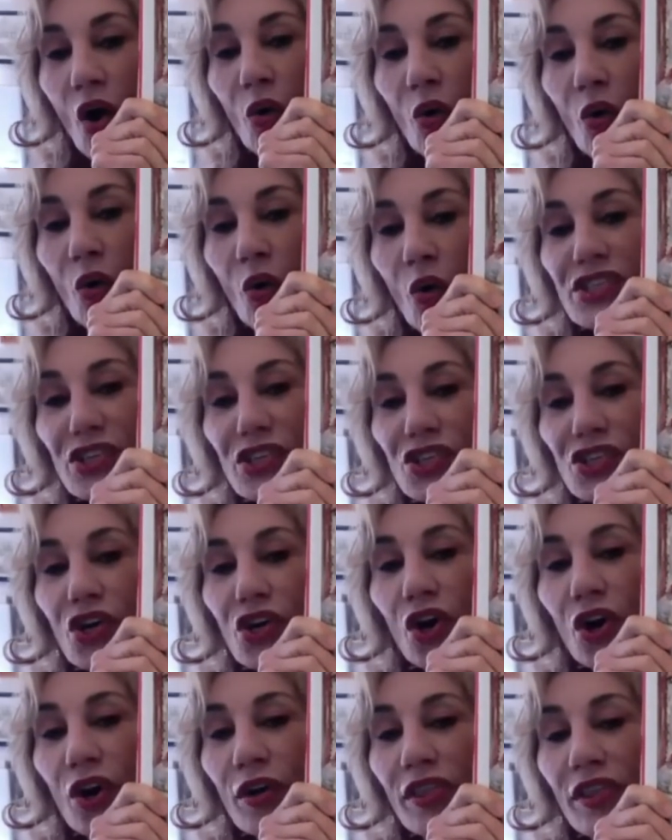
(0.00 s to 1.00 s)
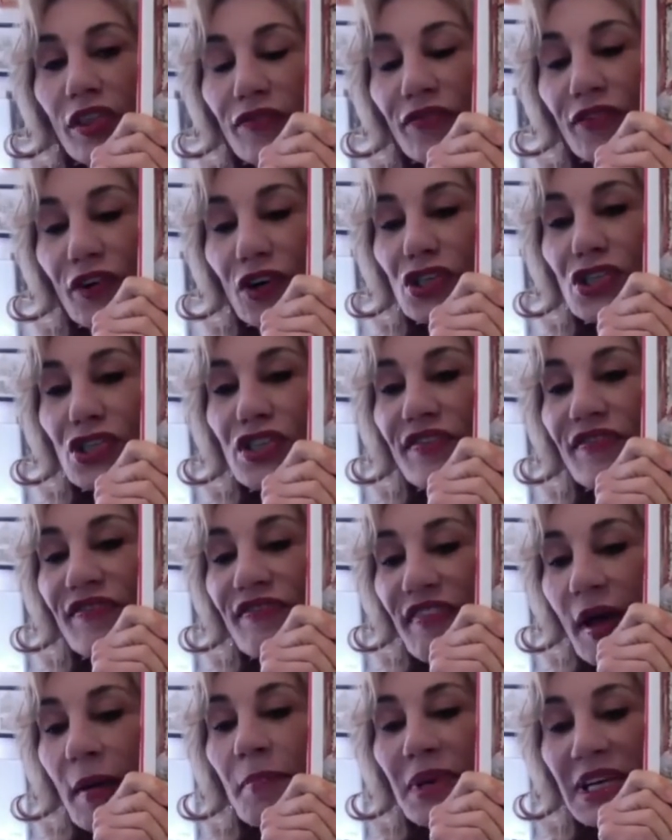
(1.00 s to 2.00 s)
which is her, the first
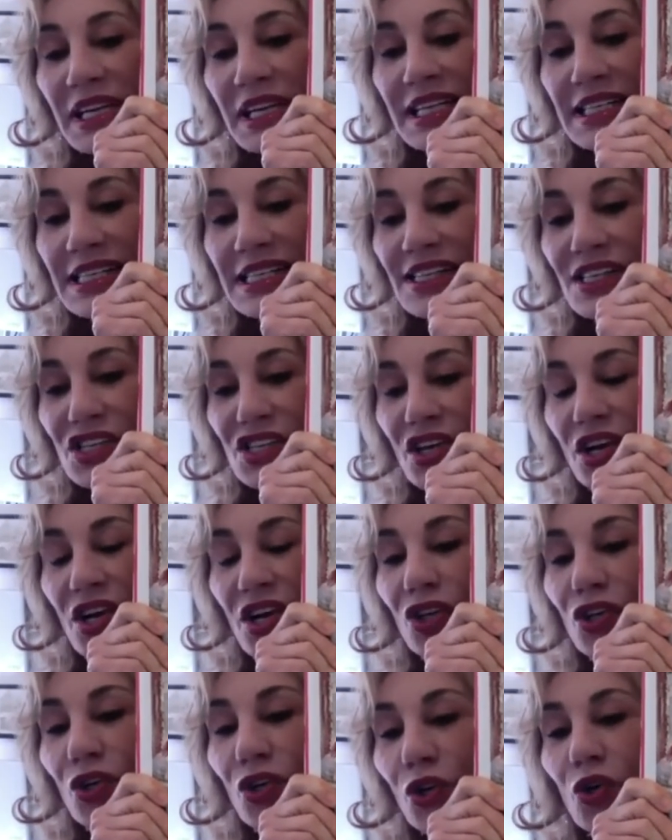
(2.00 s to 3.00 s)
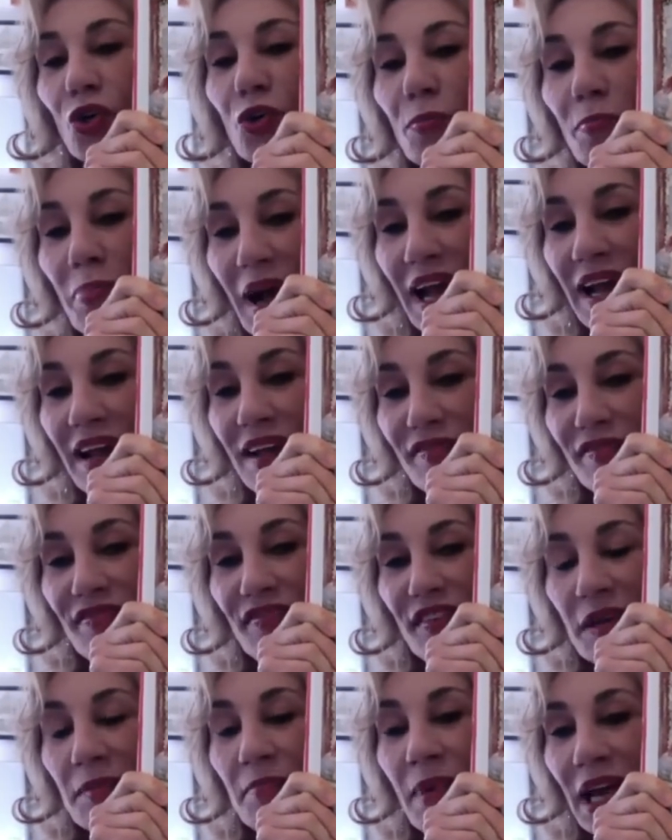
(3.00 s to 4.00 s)
feminist nude by a
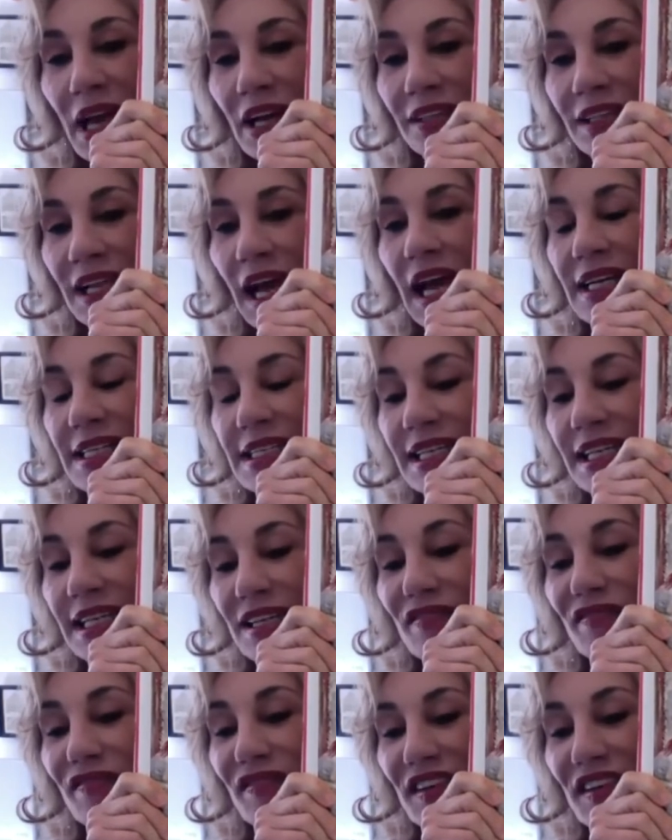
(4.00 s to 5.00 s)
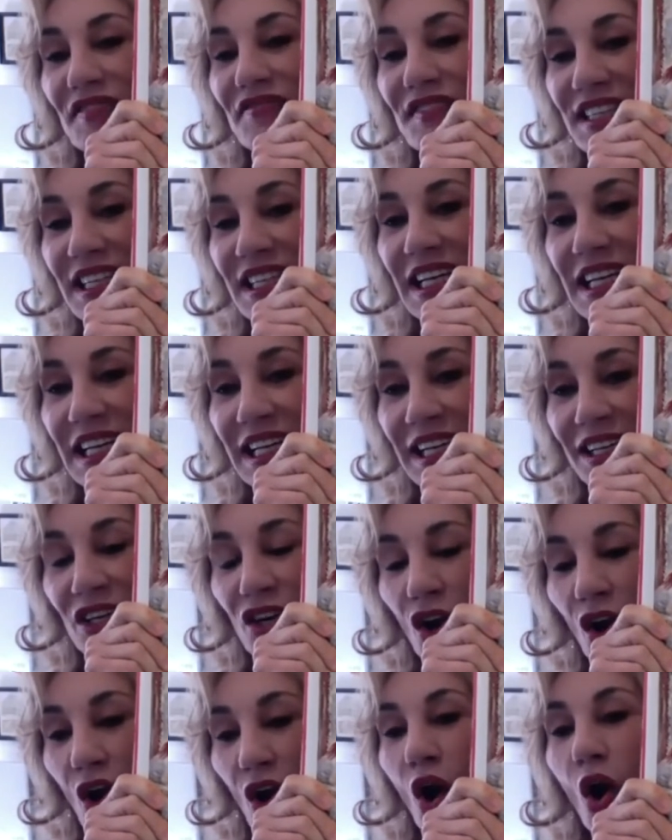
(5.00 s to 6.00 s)
female,
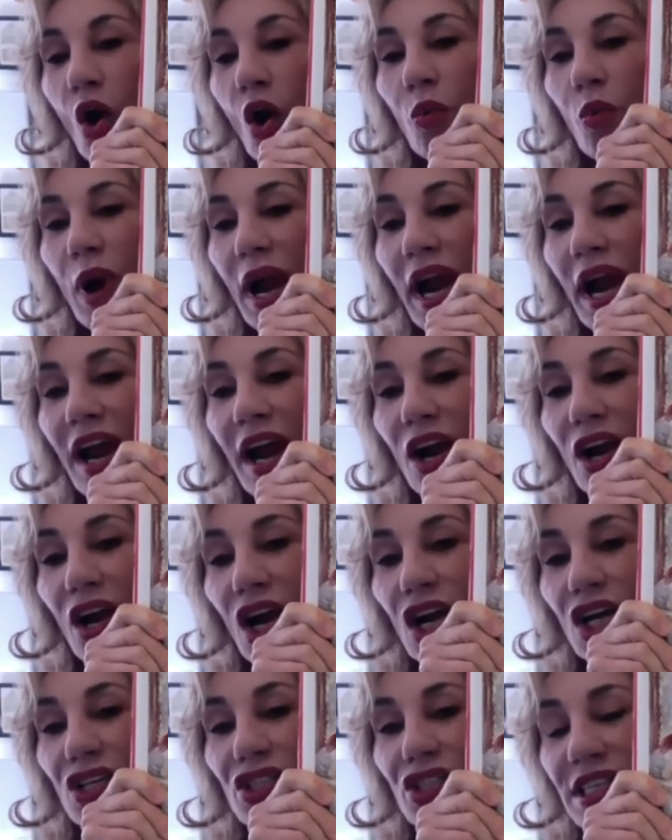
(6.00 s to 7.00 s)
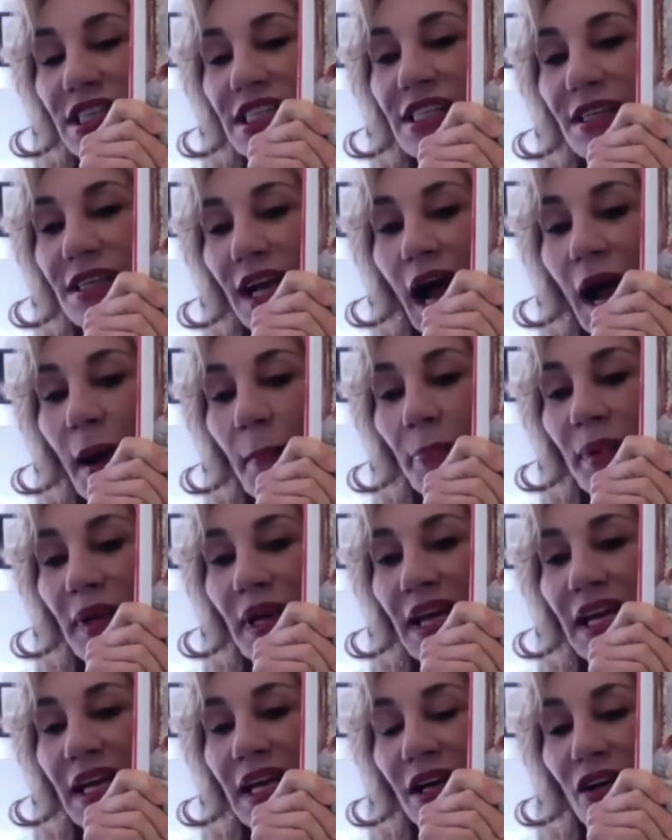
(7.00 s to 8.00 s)
1915, where she's
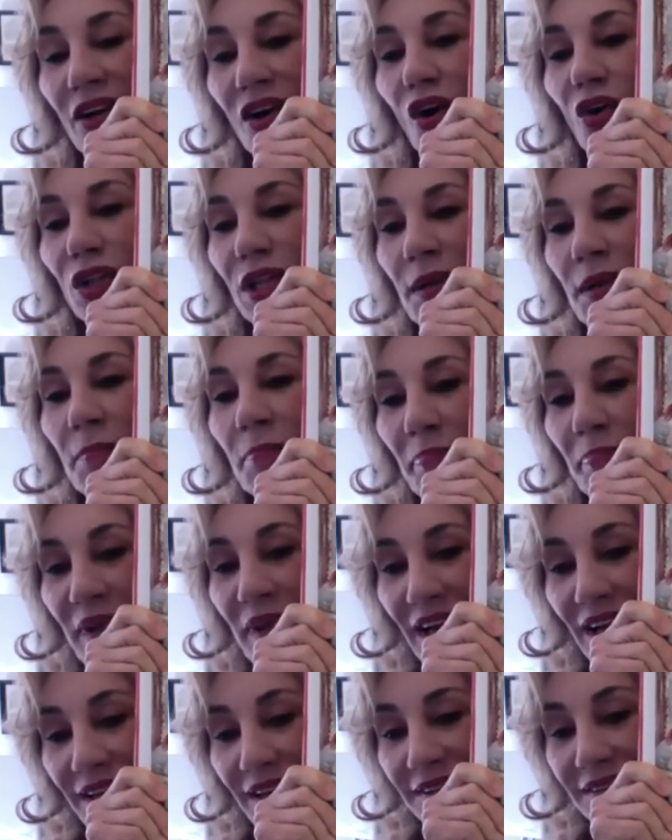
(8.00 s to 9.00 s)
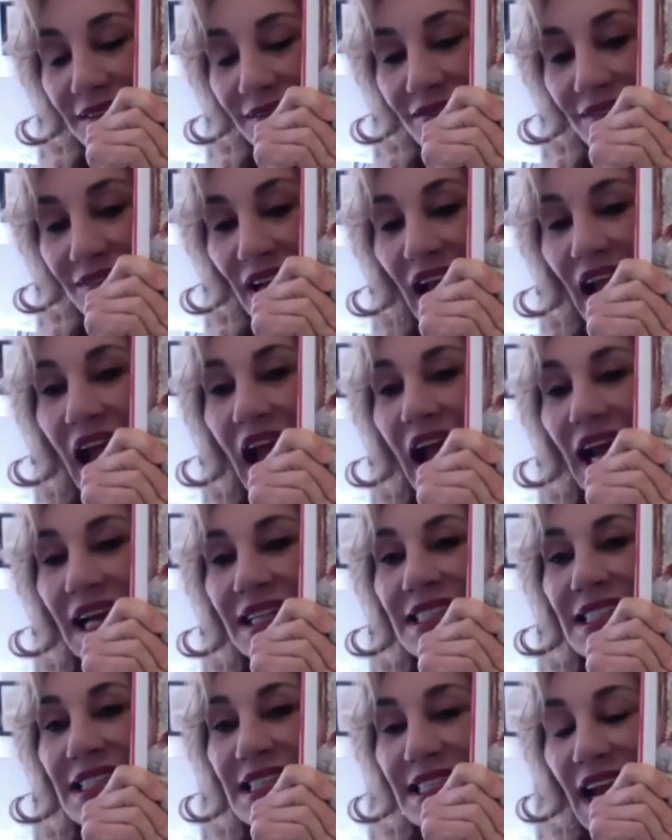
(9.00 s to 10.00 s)
copying Olympia
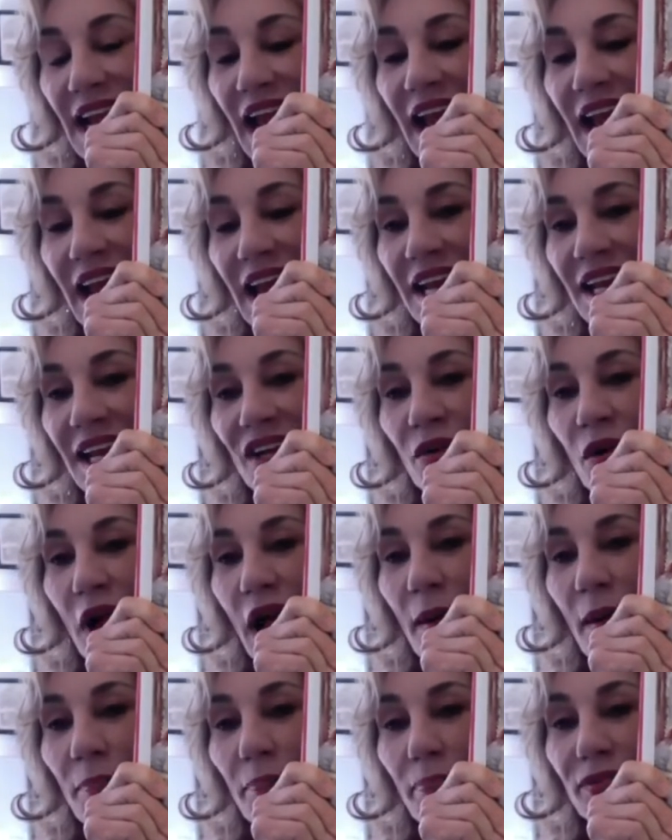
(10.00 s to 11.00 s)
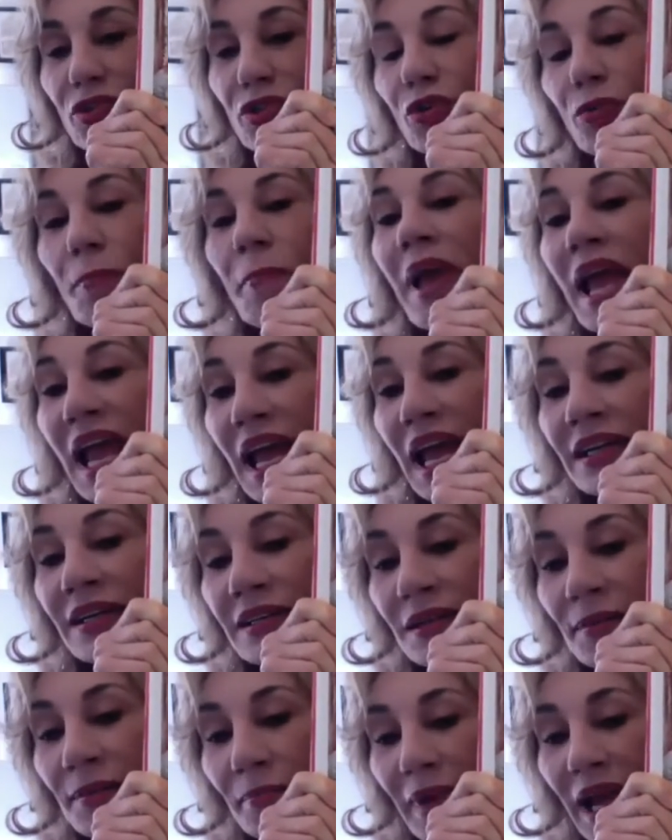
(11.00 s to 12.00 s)
and saying to
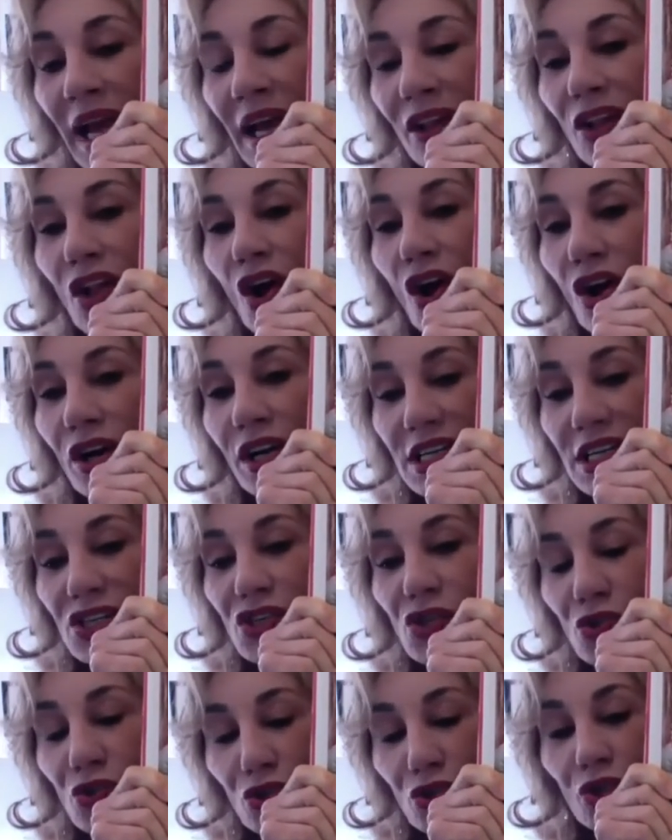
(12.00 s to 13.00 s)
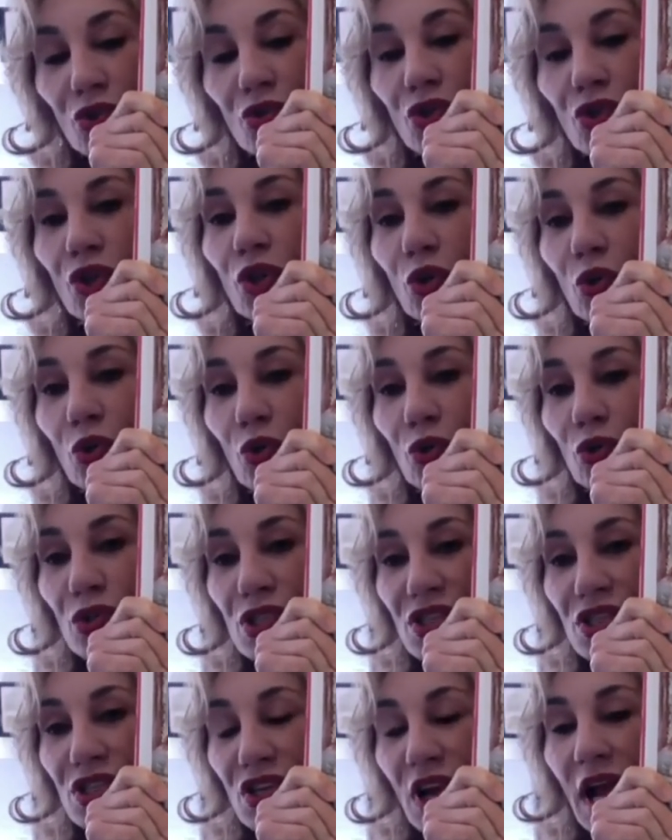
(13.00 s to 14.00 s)
men, male artists who do
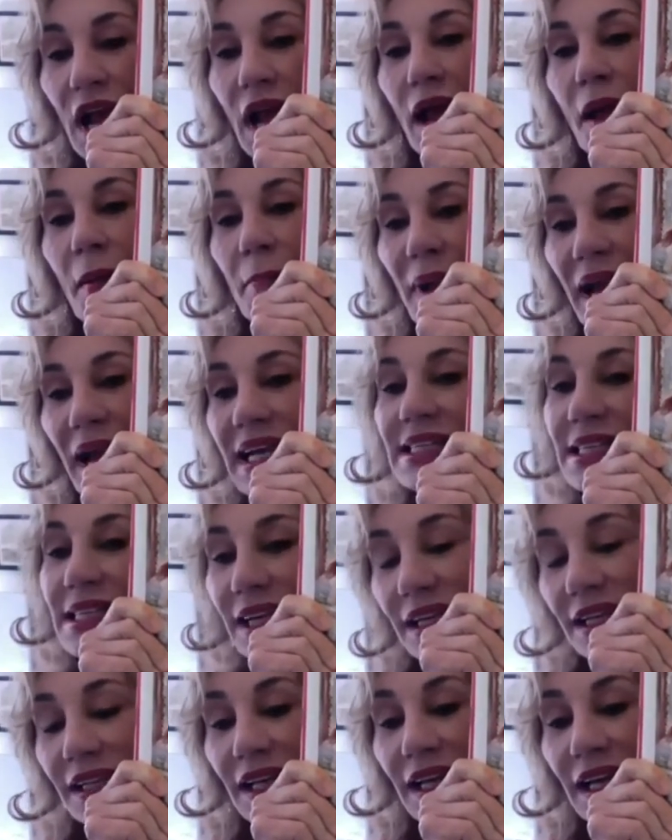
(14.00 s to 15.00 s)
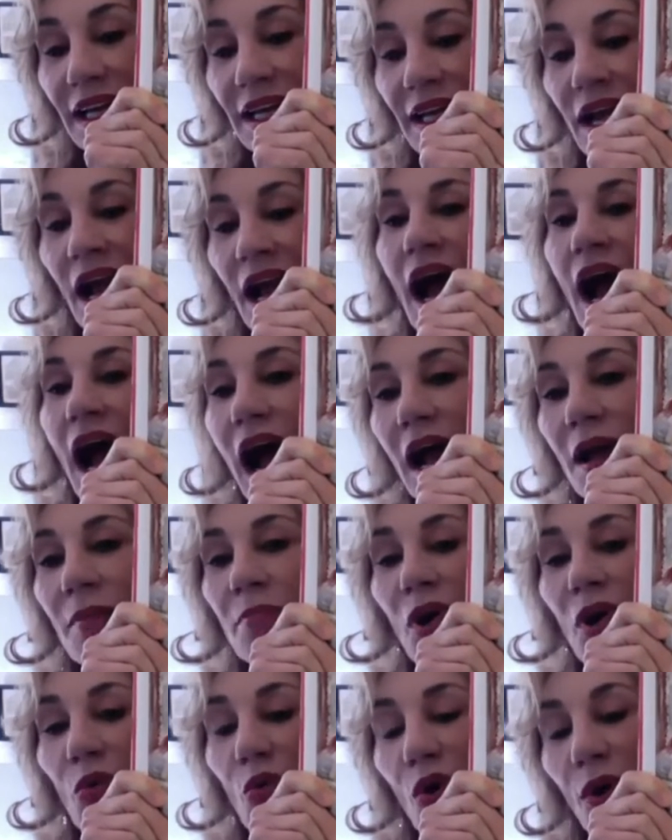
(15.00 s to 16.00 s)
nudes, basically,
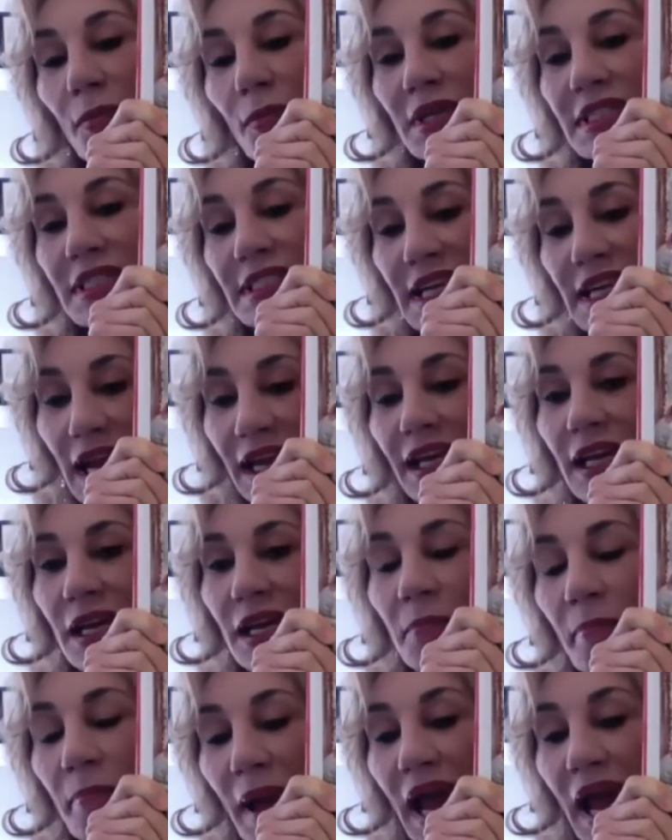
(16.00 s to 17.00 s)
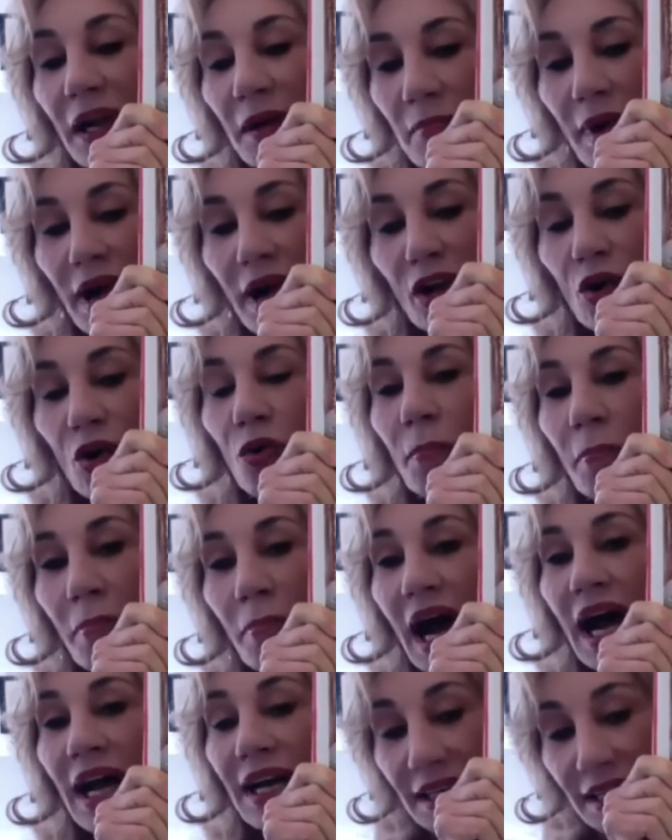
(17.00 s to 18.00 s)
I'm a woman taking back my own
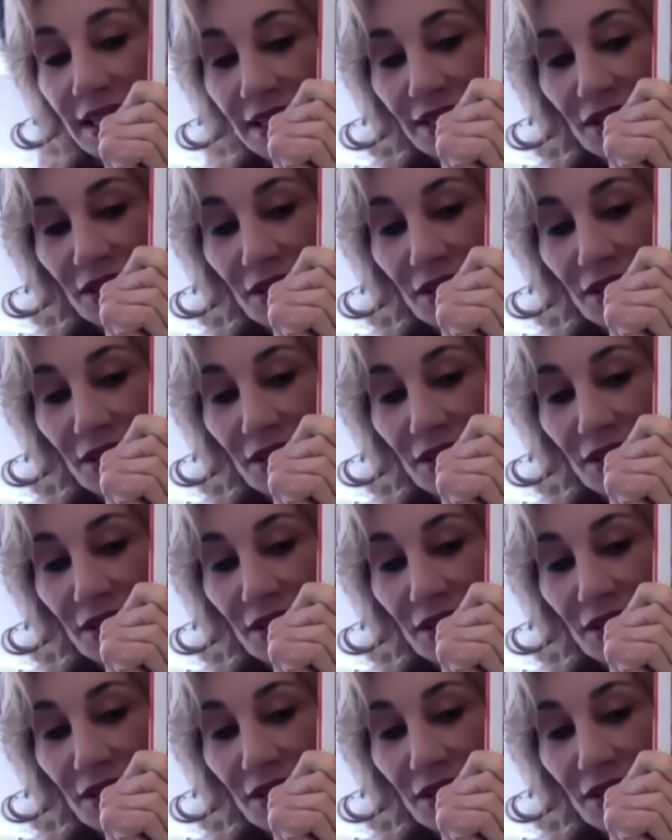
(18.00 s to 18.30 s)
body,